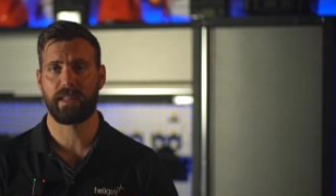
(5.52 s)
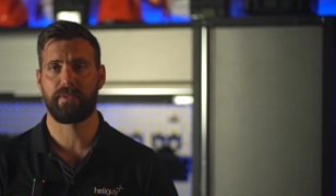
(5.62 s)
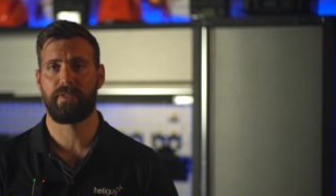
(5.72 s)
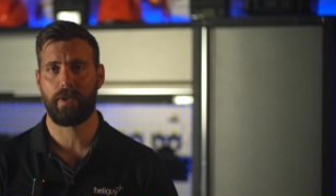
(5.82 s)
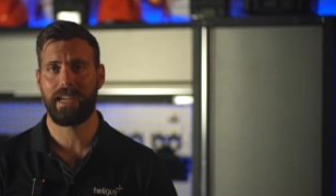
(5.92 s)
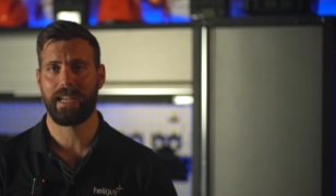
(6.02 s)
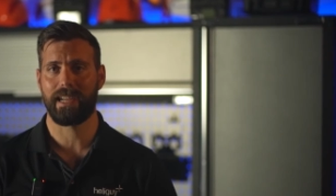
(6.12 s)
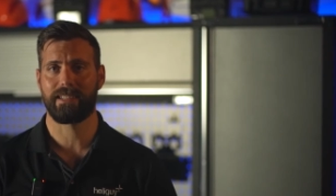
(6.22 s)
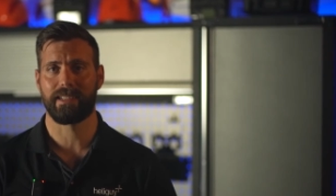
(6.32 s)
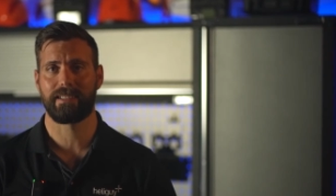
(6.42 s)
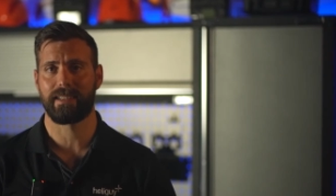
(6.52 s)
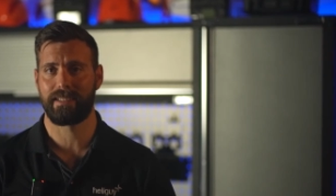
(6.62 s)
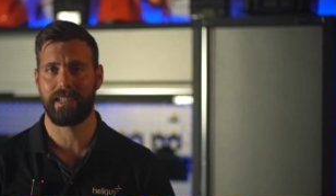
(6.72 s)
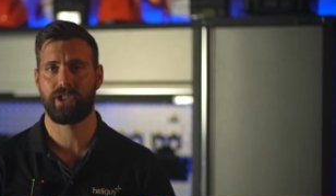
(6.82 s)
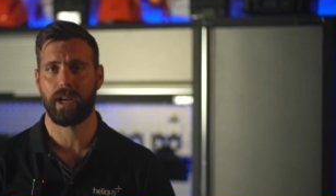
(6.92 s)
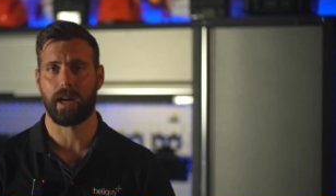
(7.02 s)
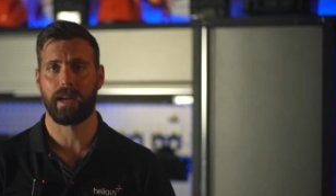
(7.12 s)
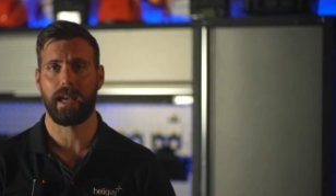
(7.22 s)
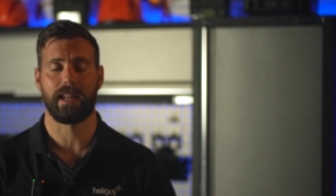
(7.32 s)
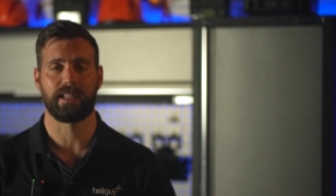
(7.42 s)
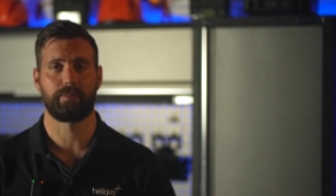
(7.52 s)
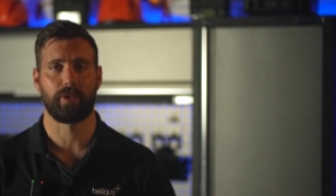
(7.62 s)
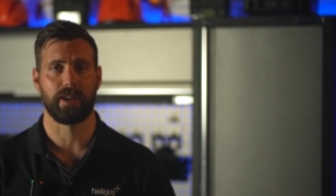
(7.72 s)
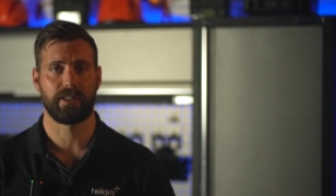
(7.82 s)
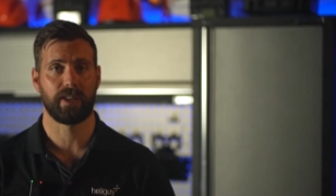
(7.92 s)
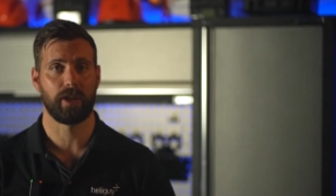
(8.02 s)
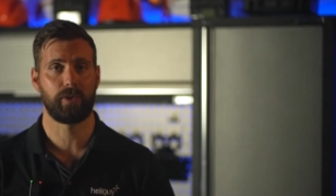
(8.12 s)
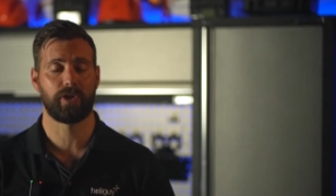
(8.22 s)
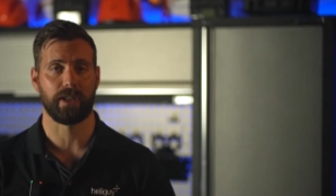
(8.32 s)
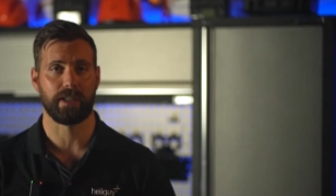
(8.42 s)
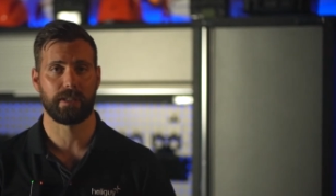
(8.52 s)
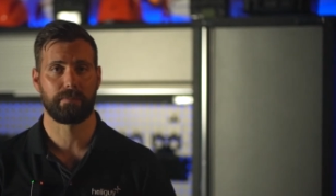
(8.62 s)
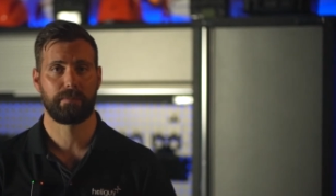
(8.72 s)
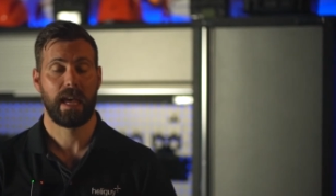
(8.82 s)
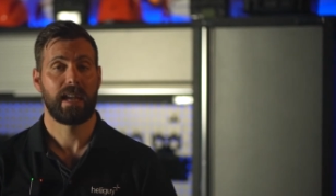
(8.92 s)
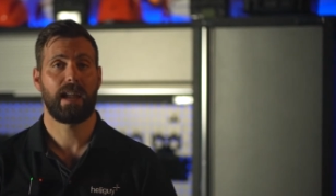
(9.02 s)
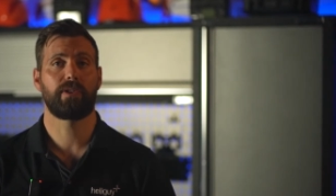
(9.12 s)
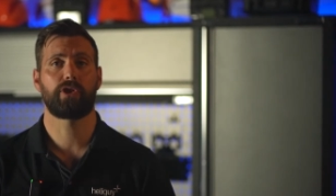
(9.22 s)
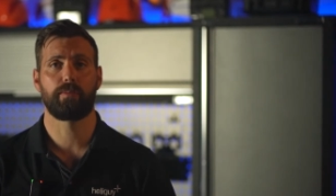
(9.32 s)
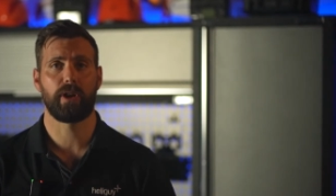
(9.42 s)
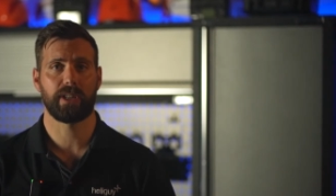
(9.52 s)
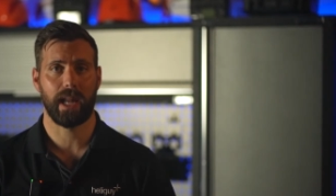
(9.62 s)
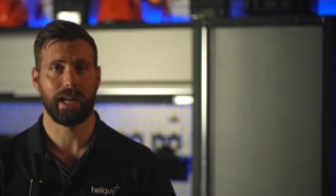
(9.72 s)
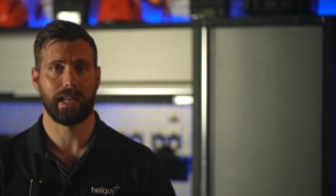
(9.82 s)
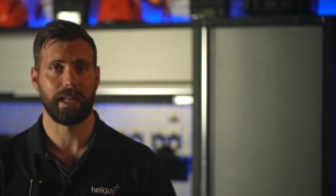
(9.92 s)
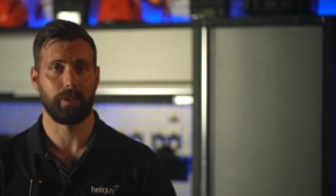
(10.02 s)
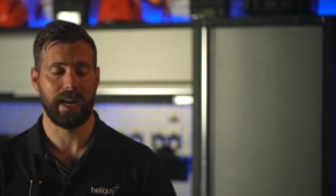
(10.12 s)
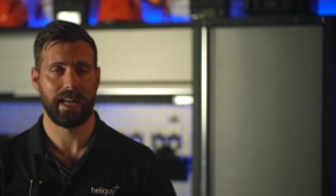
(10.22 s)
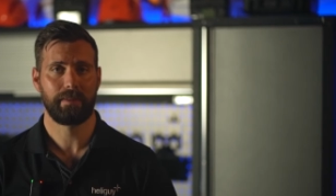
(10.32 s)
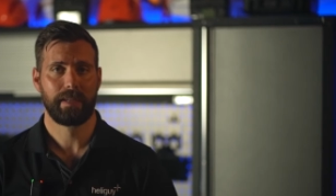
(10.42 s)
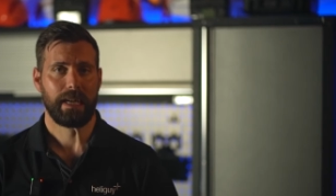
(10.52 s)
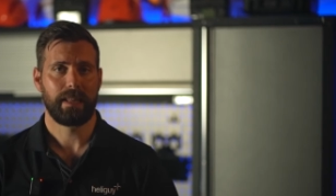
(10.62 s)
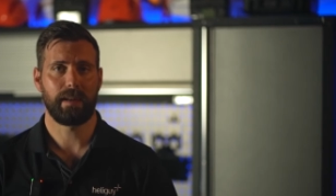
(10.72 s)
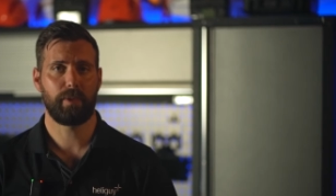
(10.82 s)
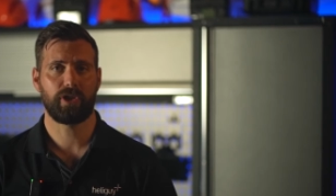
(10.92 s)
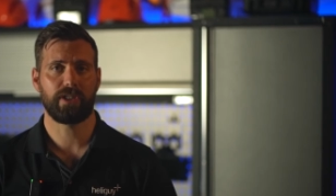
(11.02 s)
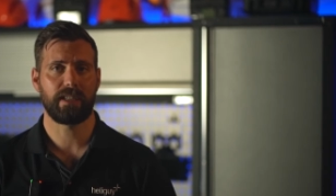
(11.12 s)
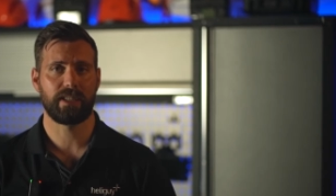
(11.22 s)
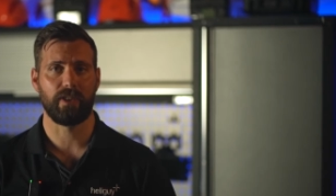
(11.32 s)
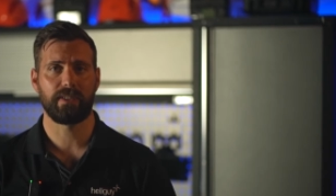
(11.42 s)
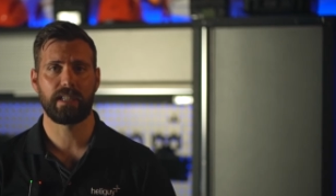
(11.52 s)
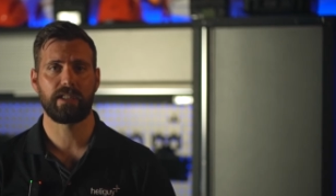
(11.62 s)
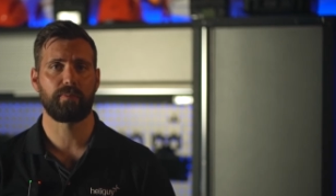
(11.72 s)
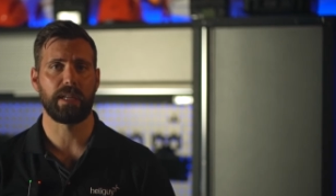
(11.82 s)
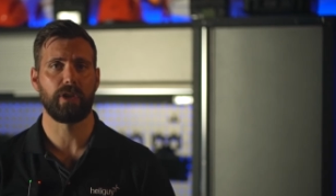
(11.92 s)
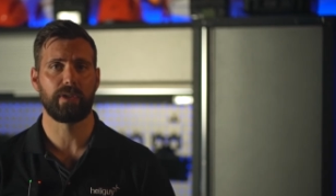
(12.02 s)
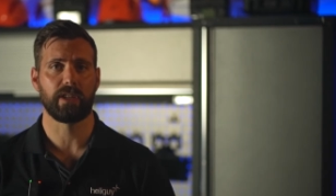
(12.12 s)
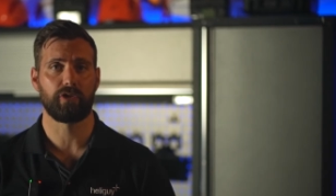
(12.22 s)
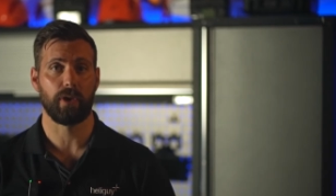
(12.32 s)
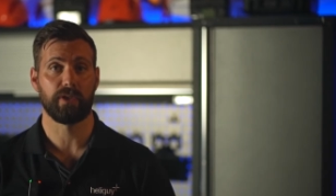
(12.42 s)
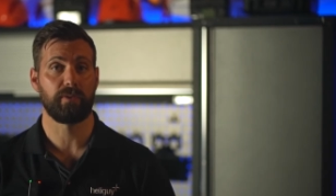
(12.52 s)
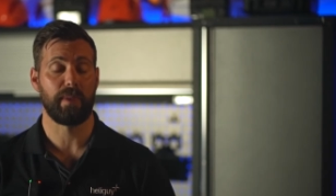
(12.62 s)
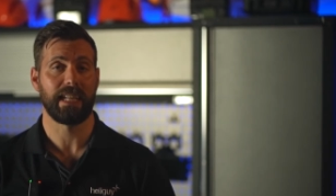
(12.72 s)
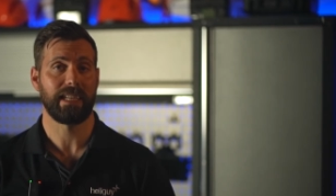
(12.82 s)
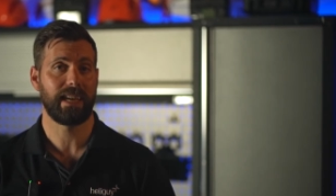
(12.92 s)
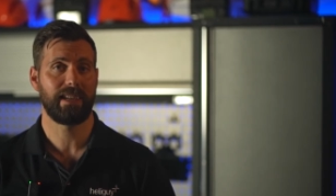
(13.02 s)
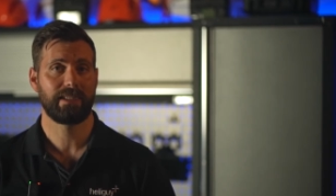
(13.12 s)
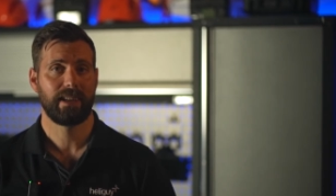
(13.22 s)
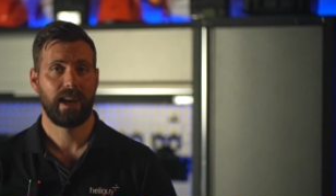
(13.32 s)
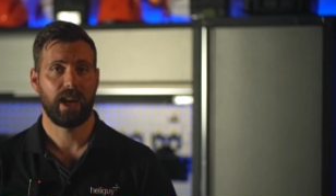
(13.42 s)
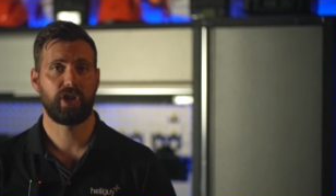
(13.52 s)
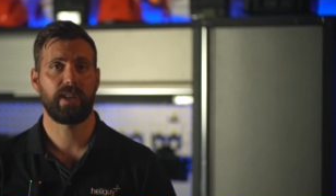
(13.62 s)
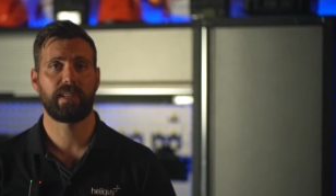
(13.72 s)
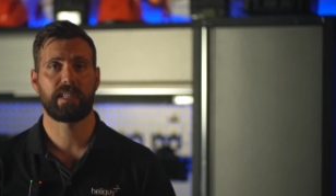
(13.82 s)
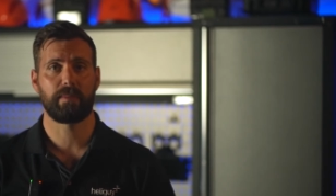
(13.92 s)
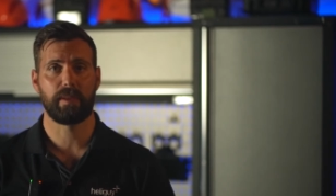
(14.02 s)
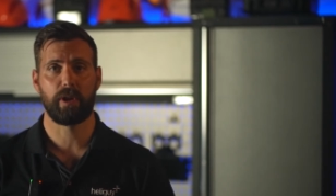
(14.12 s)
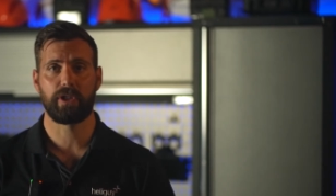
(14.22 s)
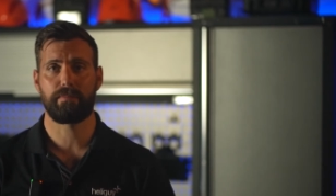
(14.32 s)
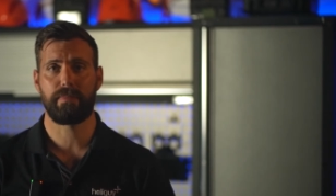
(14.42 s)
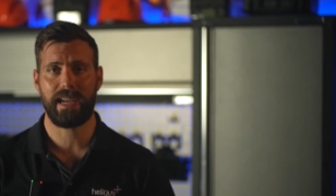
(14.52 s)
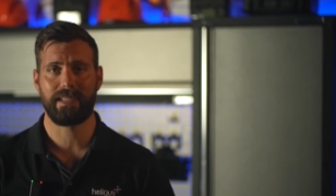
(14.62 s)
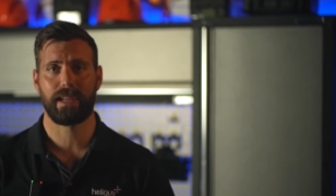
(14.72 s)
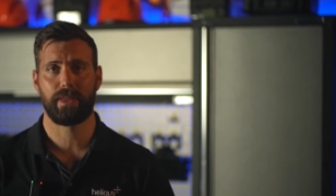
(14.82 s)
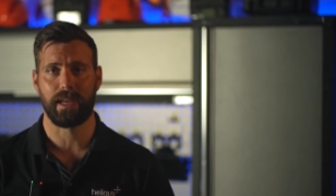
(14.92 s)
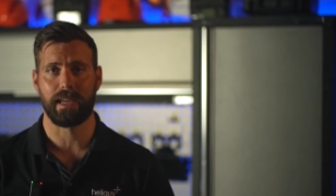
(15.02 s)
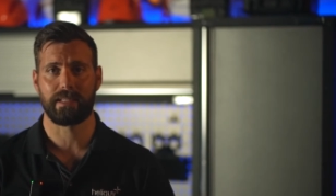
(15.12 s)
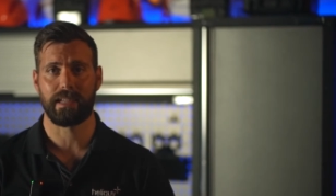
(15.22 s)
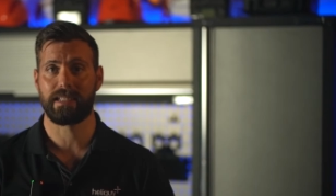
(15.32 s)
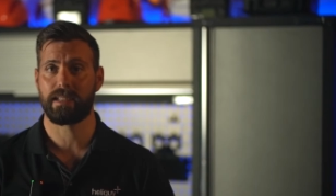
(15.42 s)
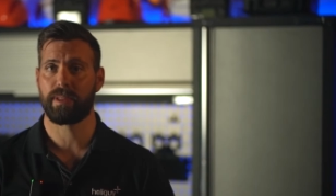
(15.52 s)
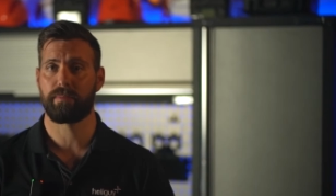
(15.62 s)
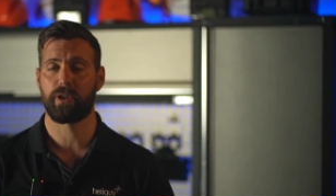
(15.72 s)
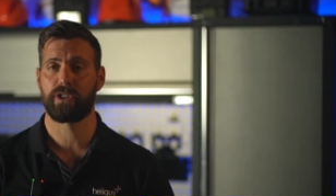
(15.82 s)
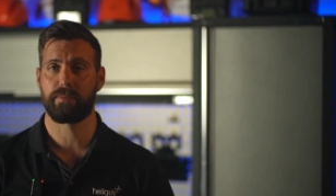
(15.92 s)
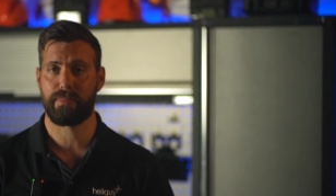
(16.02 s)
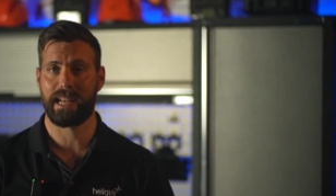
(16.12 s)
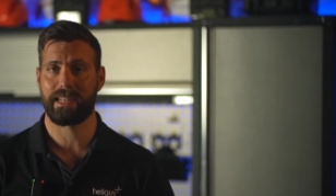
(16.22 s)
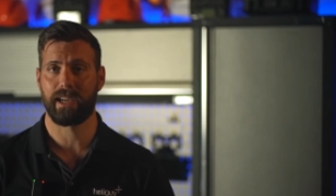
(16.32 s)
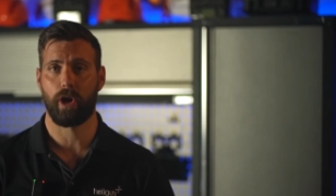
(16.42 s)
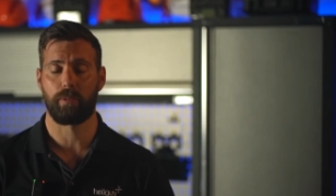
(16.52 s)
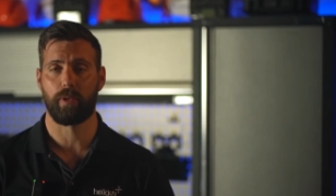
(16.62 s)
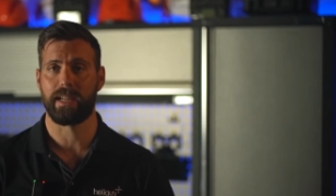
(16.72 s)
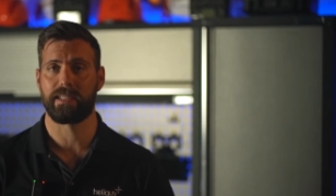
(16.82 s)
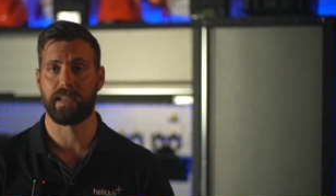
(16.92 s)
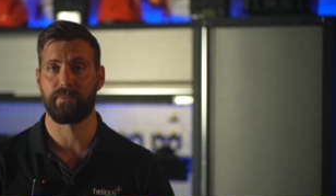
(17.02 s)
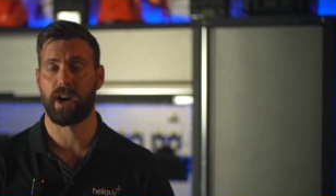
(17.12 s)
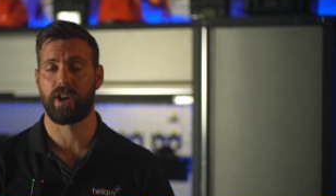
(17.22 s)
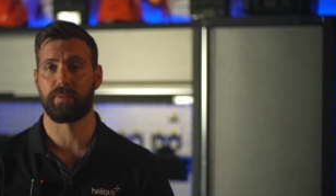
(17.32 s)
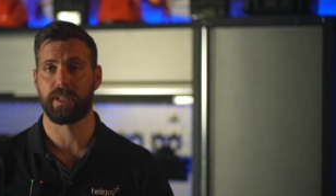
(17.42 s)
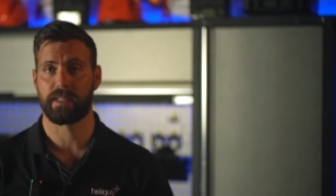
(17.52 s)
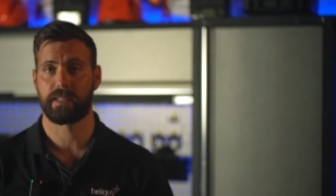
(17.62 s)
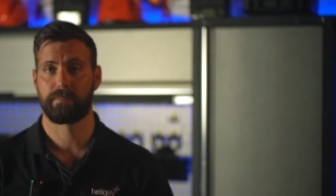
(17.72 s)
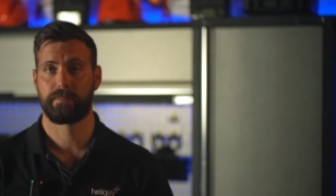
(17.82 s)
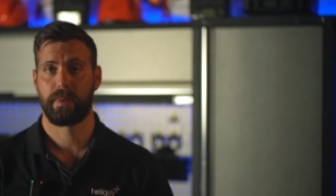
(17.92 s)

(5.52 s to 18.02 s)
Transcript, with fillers: the very latest DJI Enterprise solutions. Now as you're most likely aware, the emergency services have been using drones for many years, achieving some of the most amazing things in some of the most demanding operating environments.